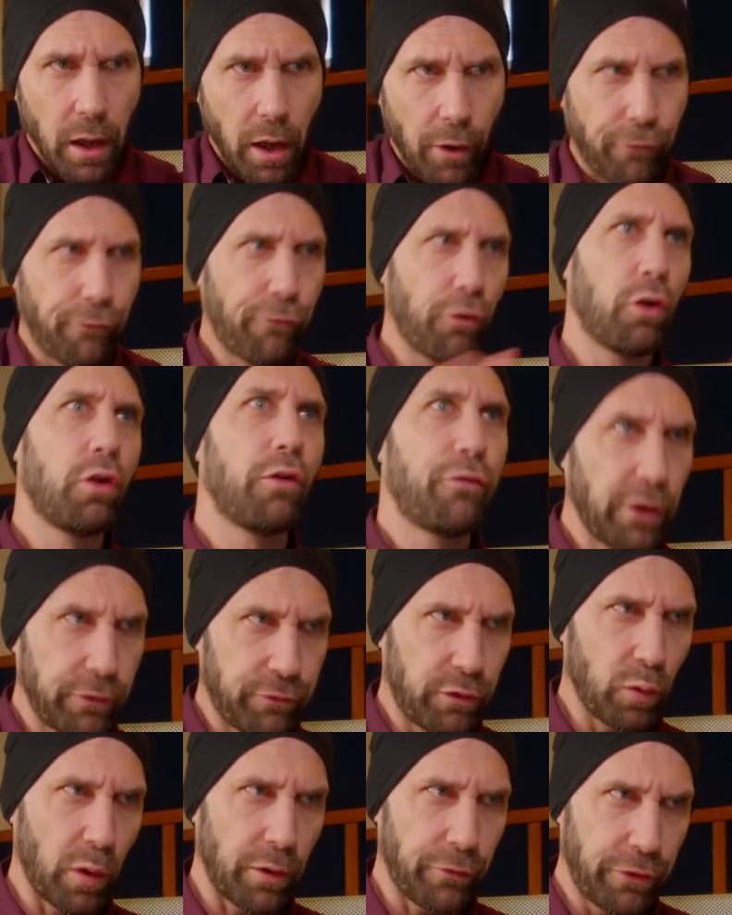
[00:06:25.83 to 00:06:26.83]
a full
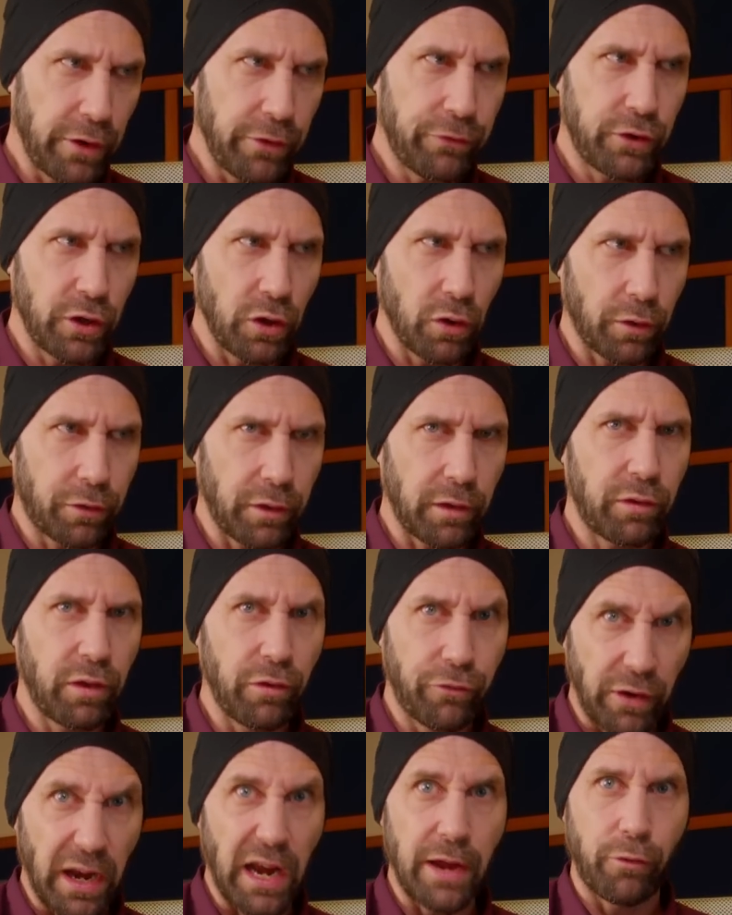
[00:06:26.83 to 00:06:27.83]
5150 or
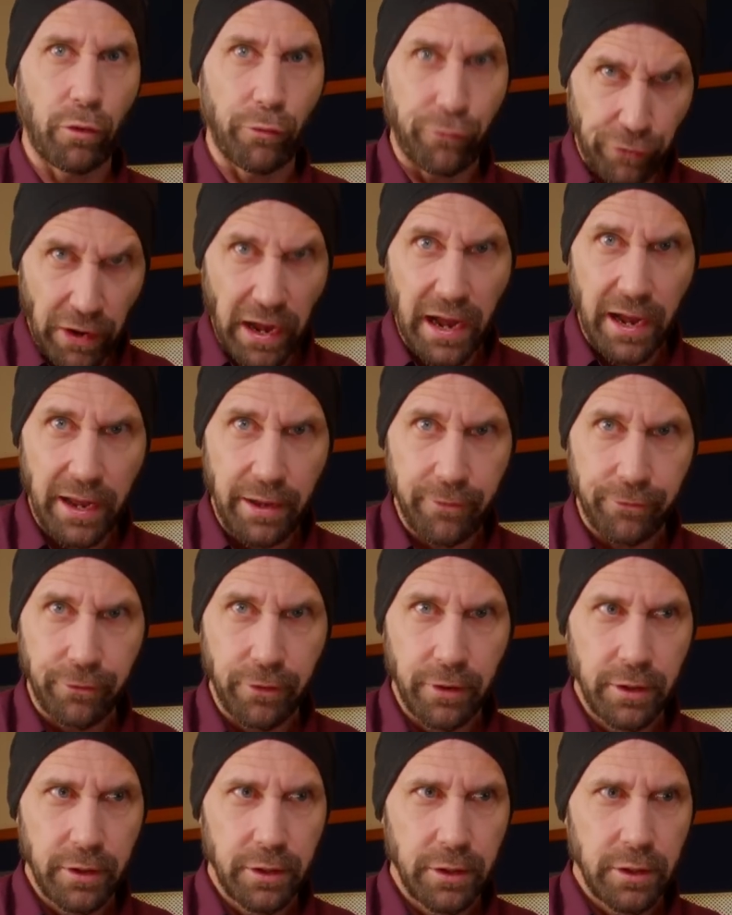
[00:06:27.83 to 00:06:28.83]
6505
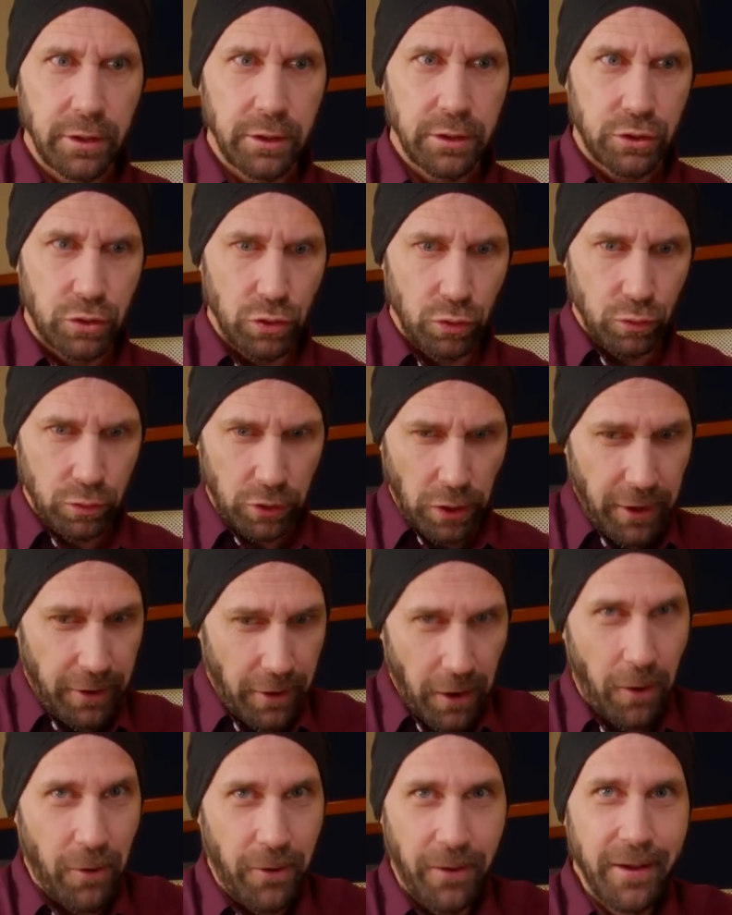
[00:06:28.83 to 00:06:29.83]
to, you
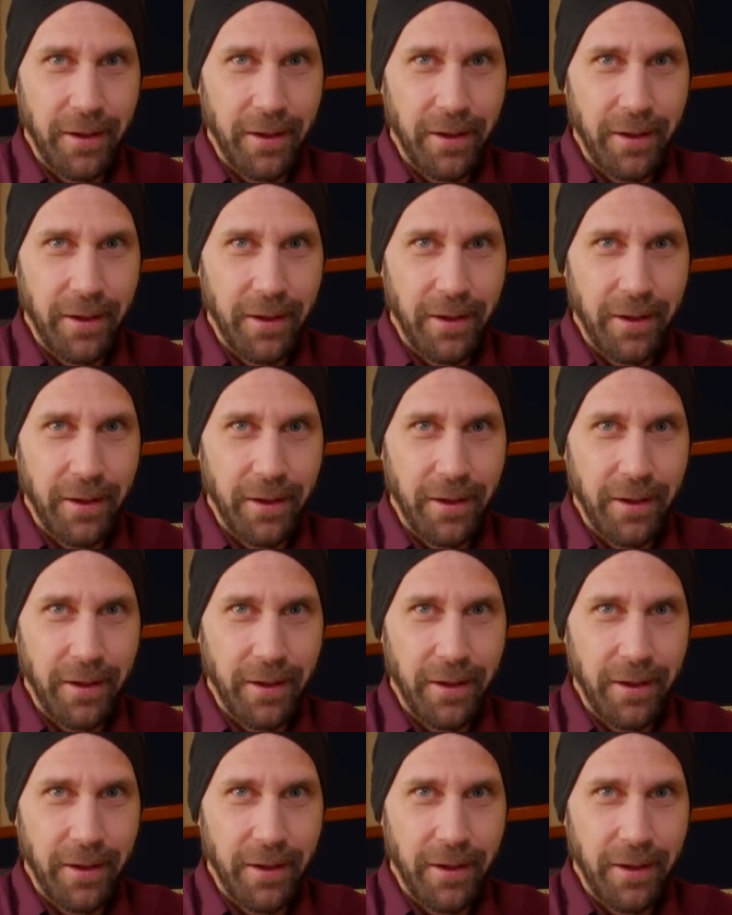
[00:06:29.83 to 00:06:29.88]
know,